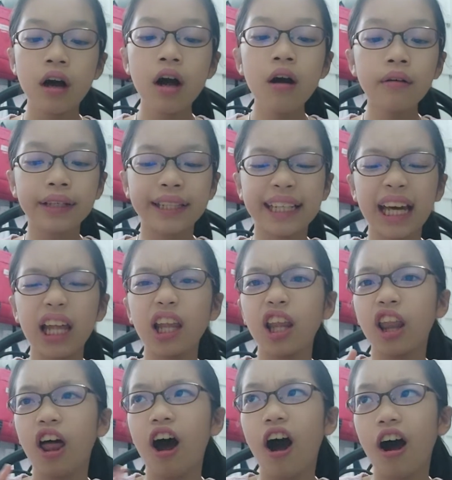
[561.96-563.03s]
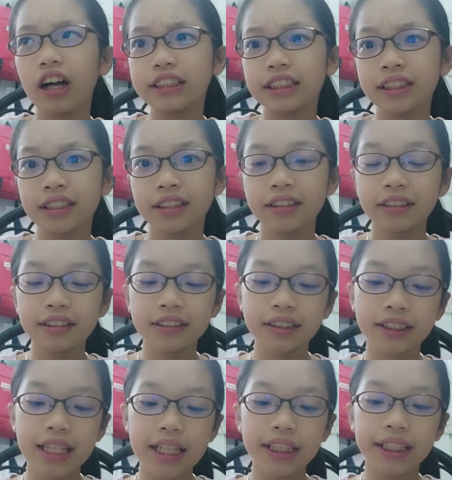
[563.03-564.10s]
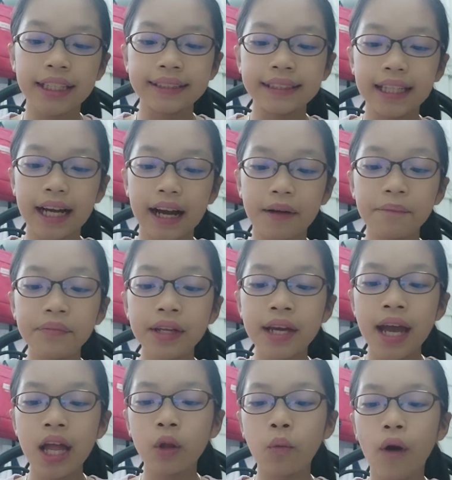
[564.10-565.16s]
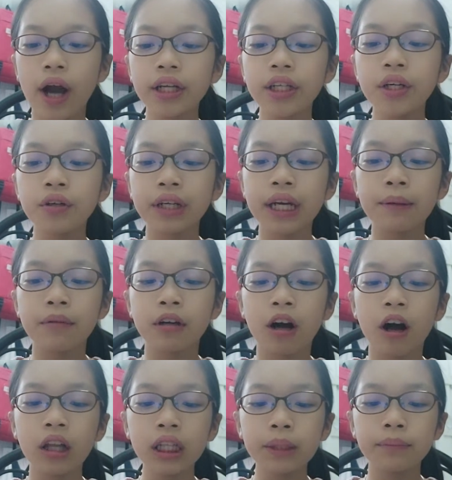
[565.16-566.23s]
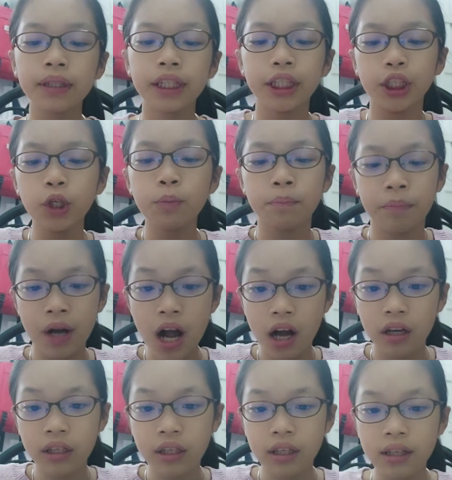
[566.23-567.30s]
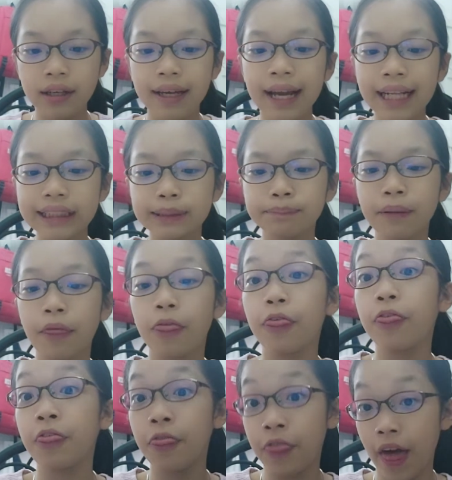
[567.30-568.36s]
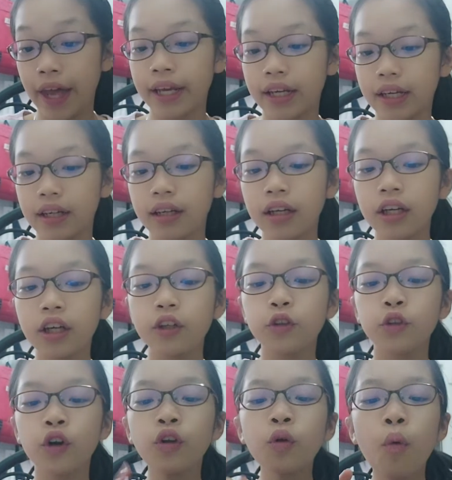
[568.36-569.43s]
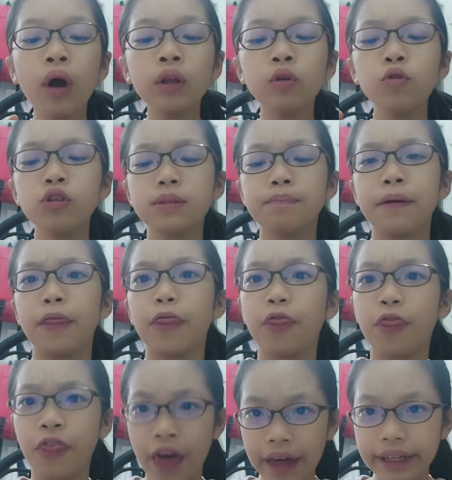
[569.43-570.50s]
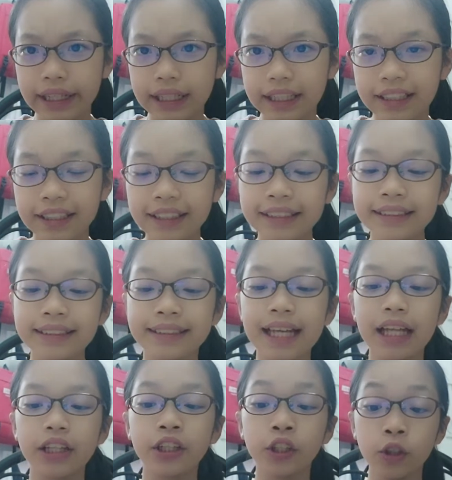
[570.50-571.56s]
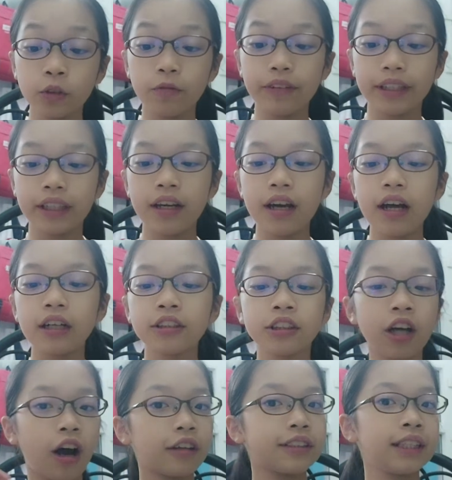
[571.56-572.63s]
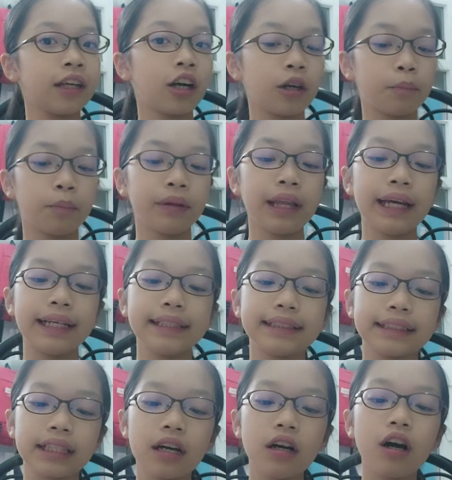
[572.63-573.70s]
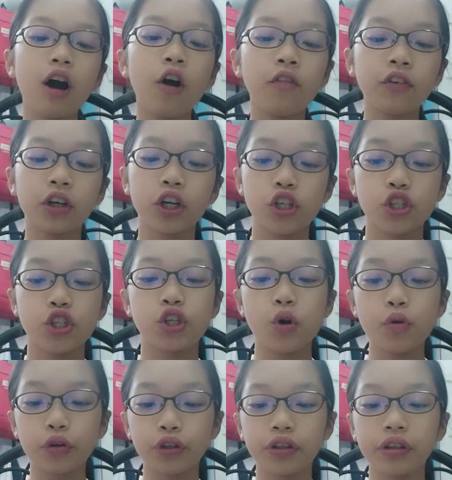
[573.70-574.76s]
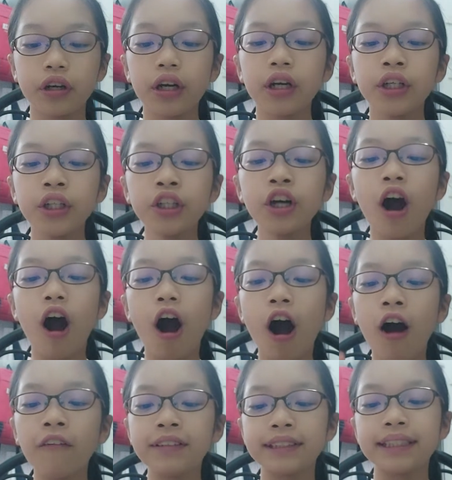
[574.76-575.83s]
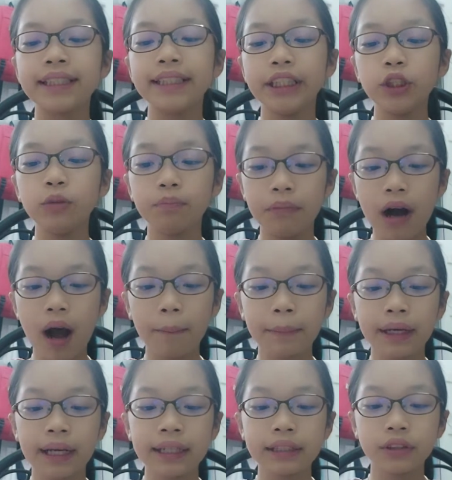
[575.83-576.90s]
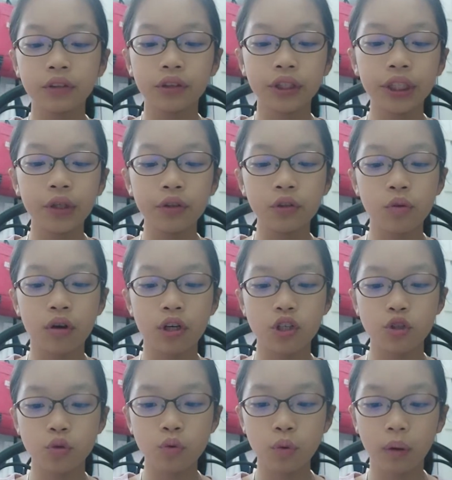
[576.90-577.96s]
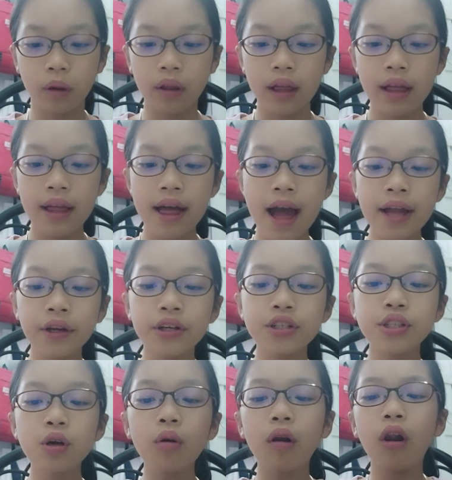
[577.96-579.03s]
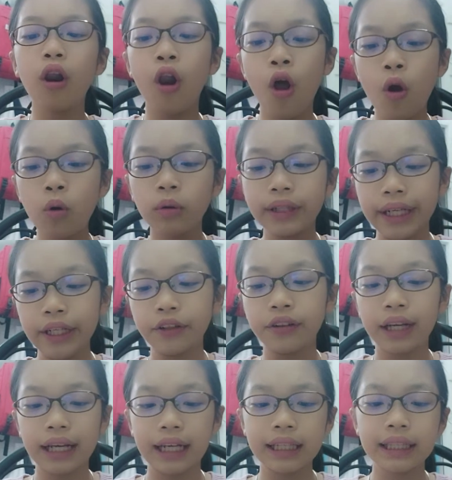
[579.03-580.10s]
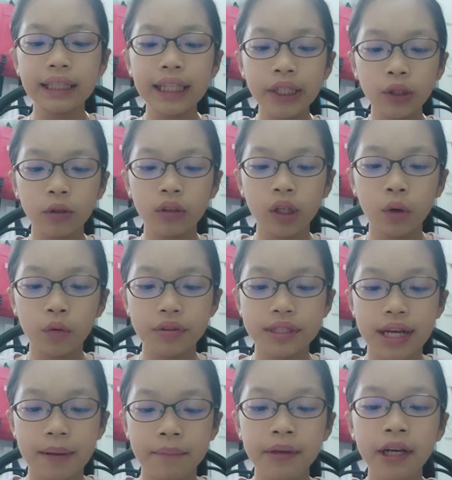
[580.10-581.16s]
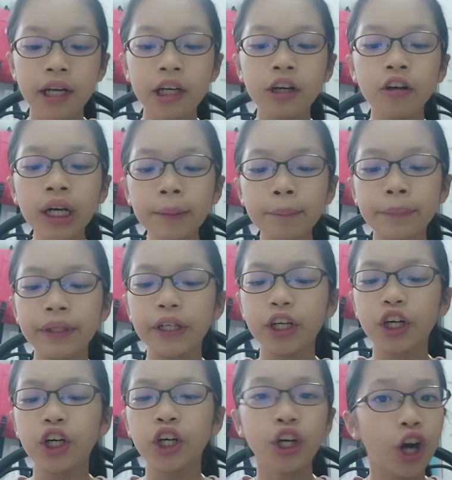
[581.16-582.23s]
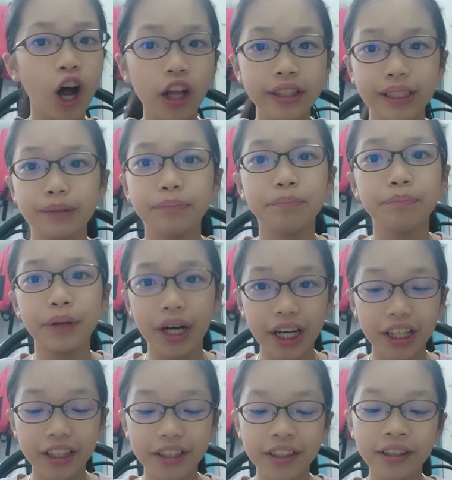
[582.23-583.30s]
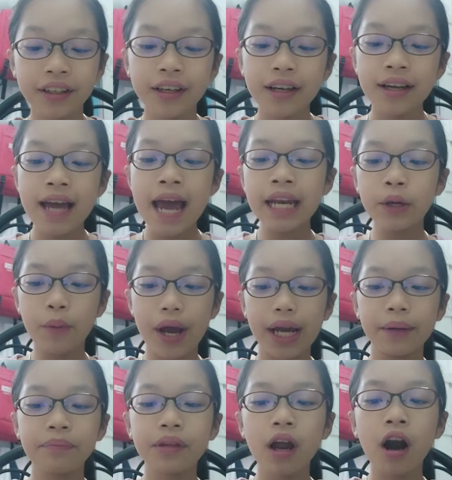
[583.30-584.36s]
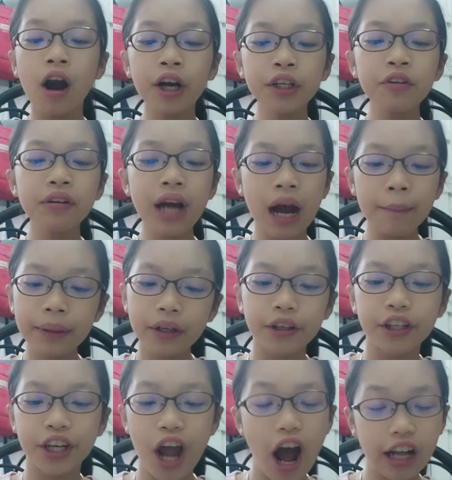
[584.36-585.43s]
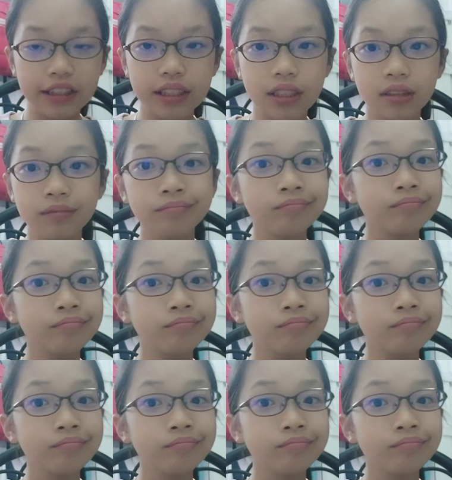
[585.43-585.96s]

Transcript: "Oh, get lost," said Jessica. "And why do you keep calling me new bug? It's pathetic." "You're the one who's pathetic," said Goofy, tossing her plates over her shoulder. "You're obviously new bug because you're new to our school, and you're so lowly, you're like a little loathsome, creepy, crawly bug. Anyway, are you coming or not?"